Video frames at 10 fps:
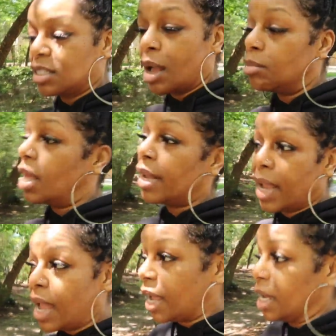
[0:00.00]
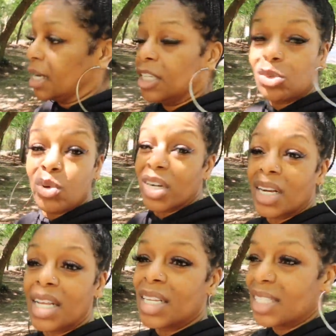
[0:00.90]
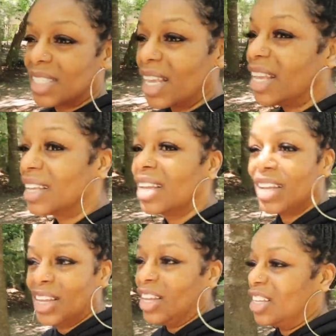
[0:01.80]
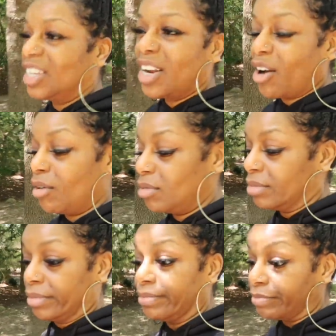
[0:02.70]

So I'm like, hey, it is what it is. You know,